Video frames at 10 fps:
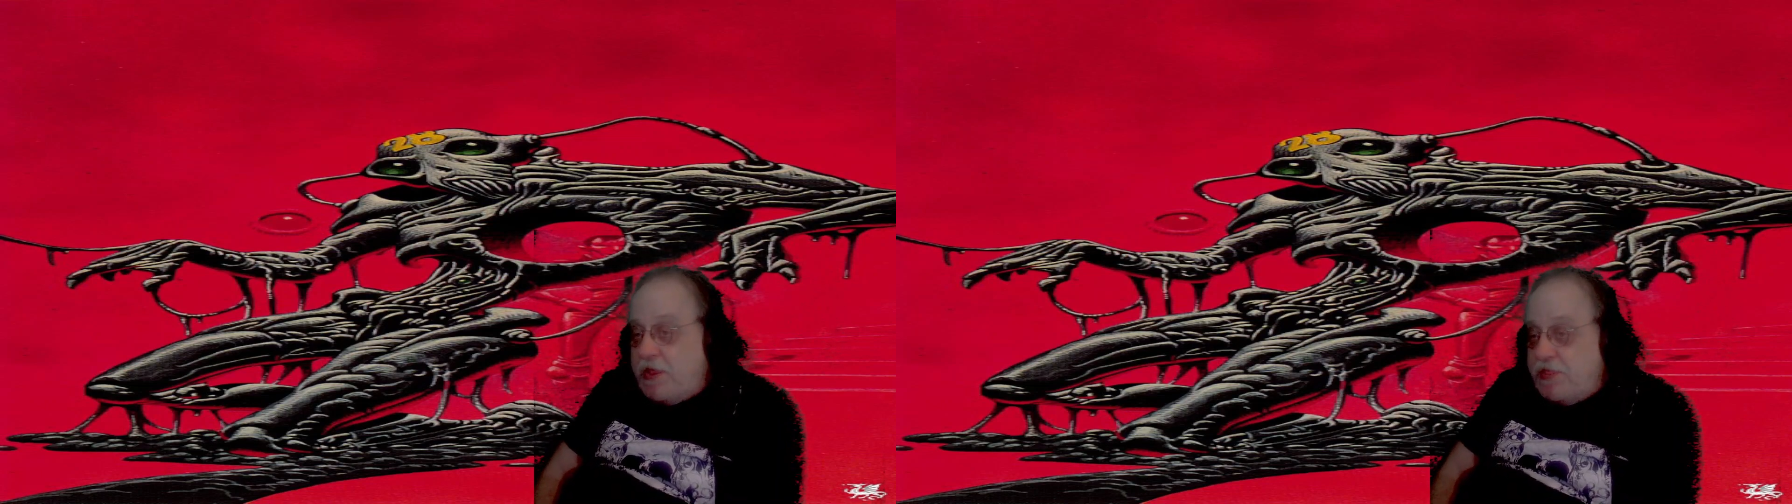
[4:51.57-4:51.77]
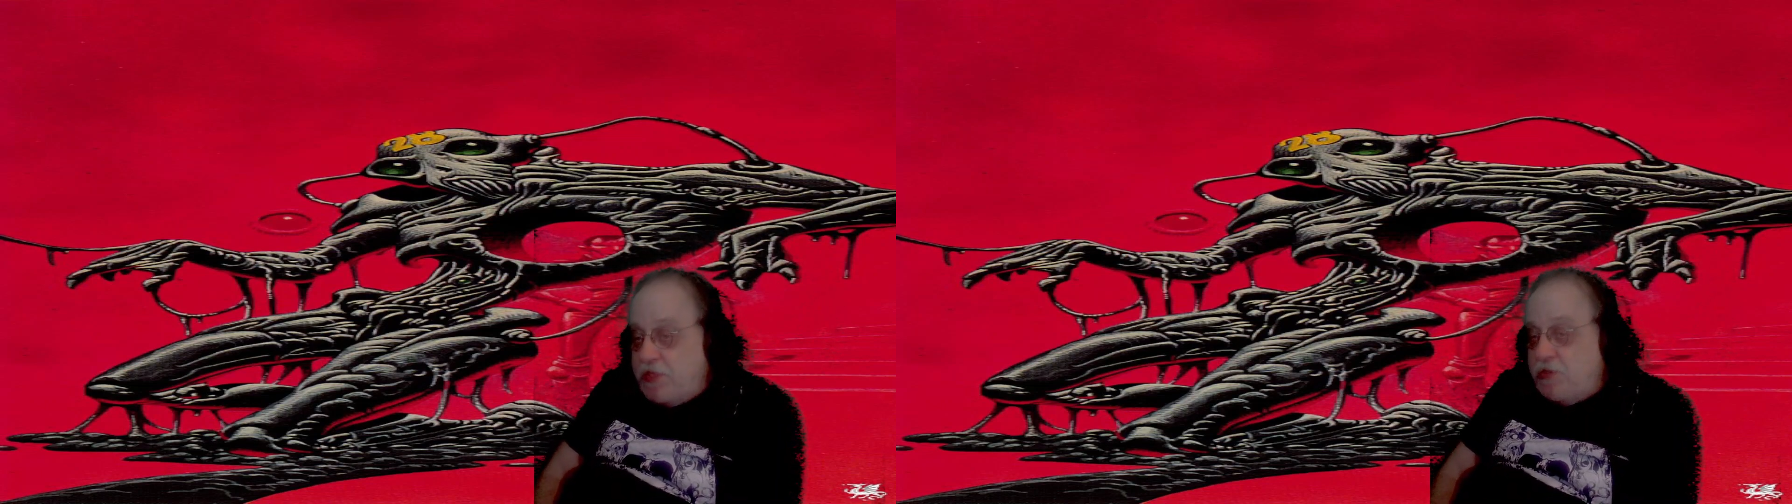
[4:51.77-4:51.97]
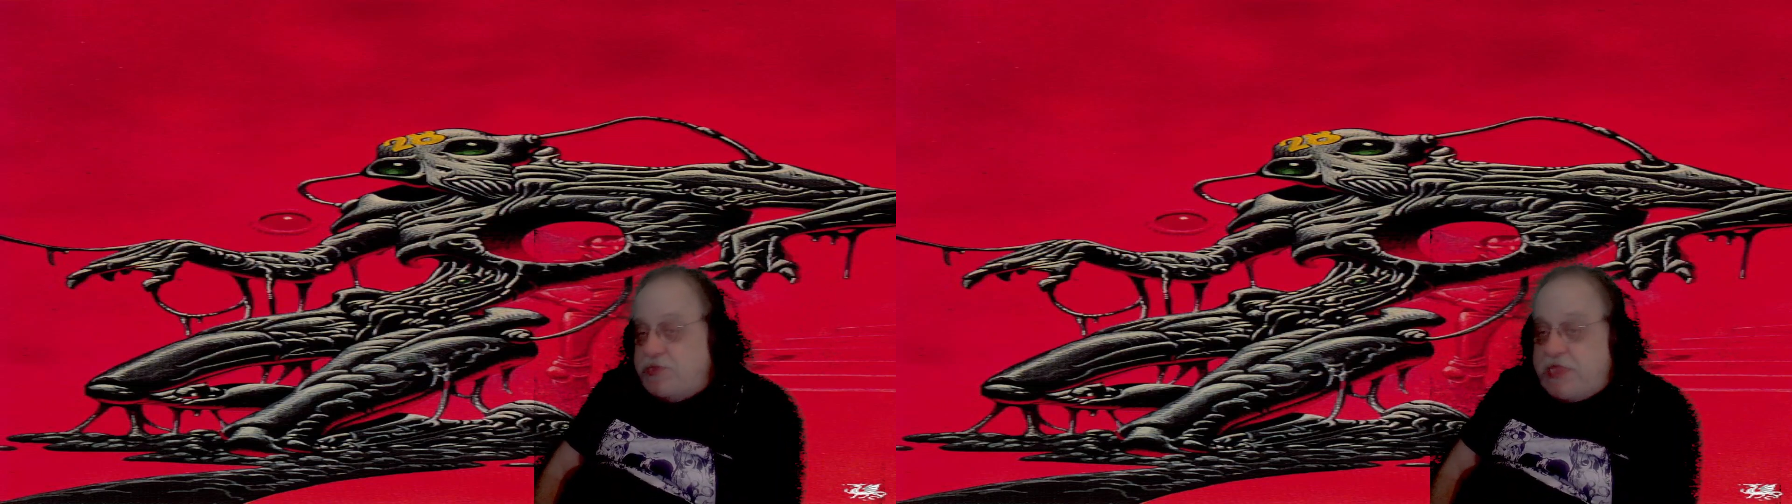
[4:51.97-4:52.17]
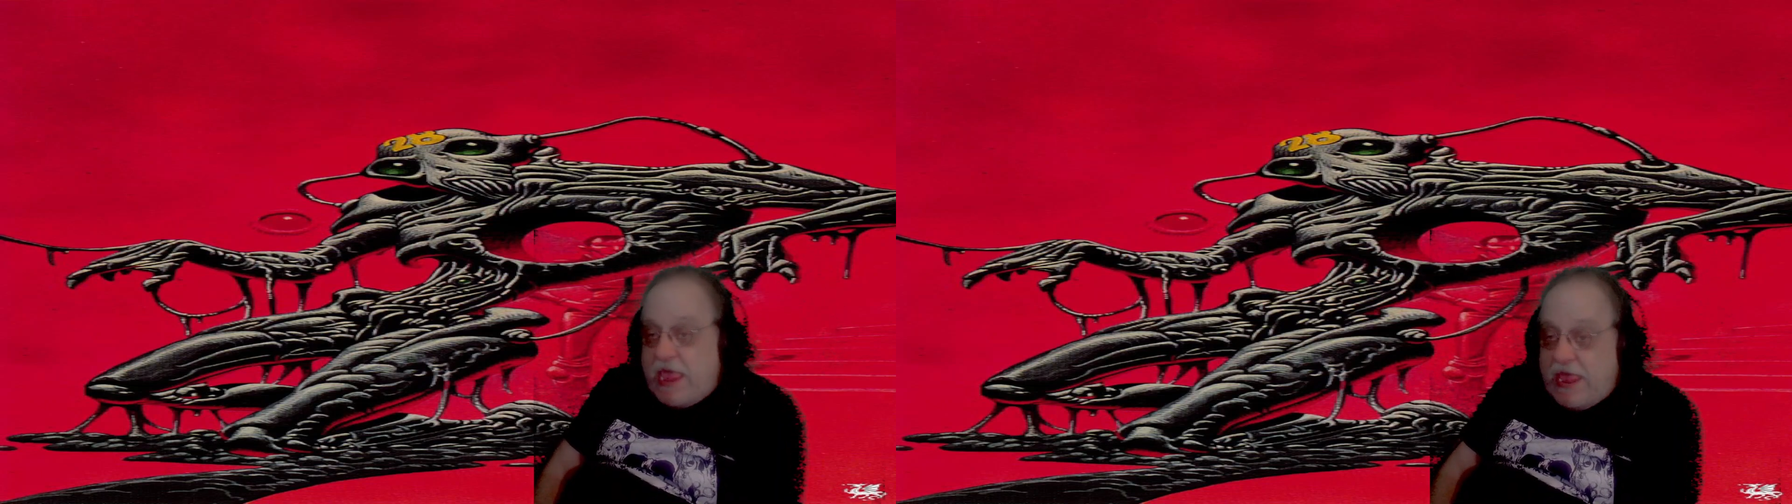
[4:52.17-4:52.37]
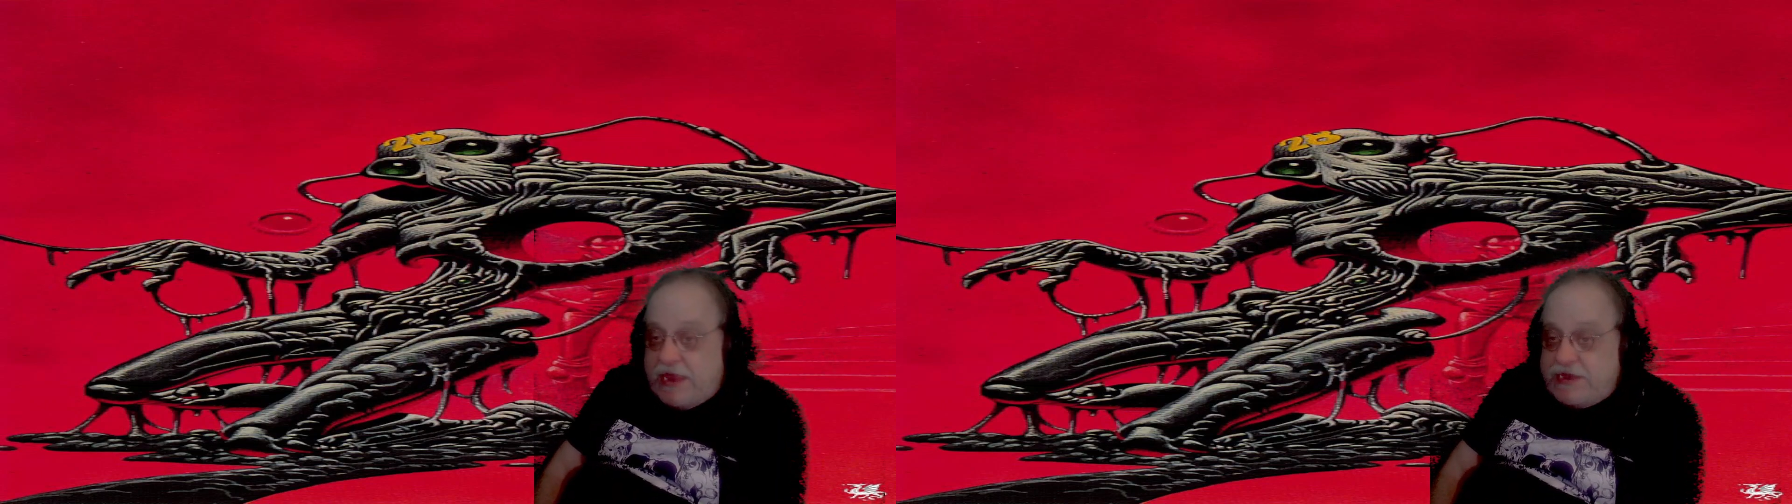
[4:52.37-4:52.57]
of those
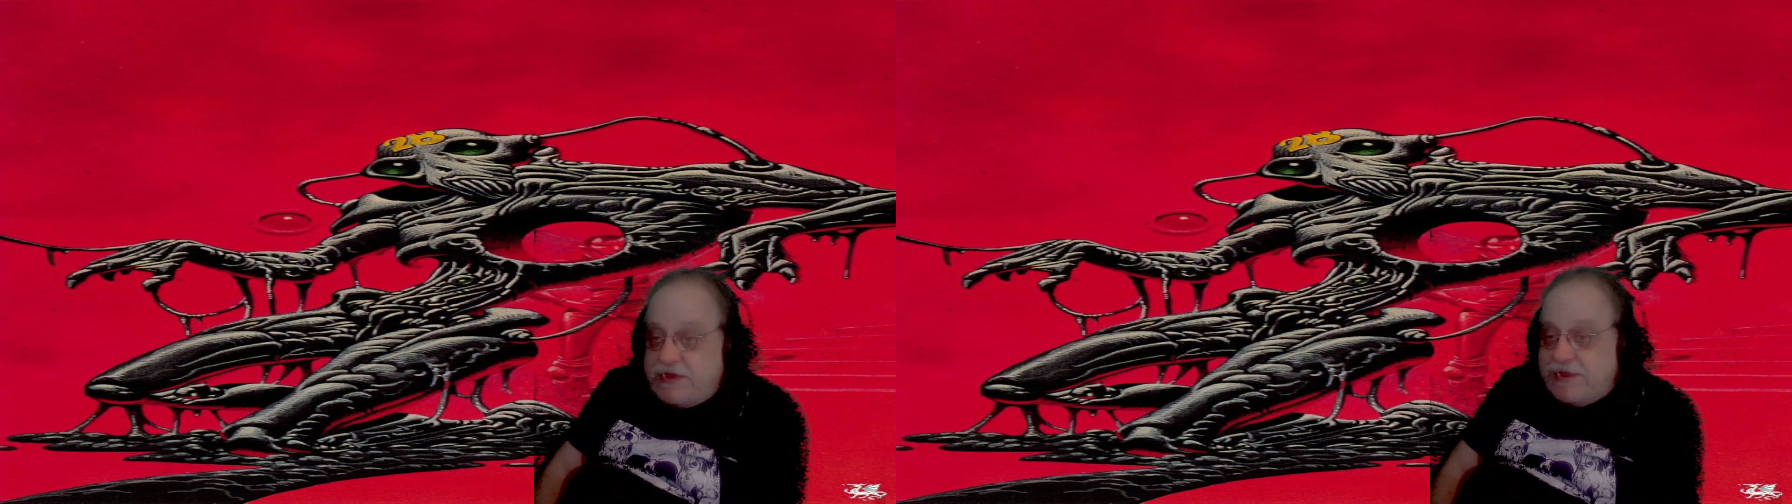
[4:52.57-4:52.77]
guys.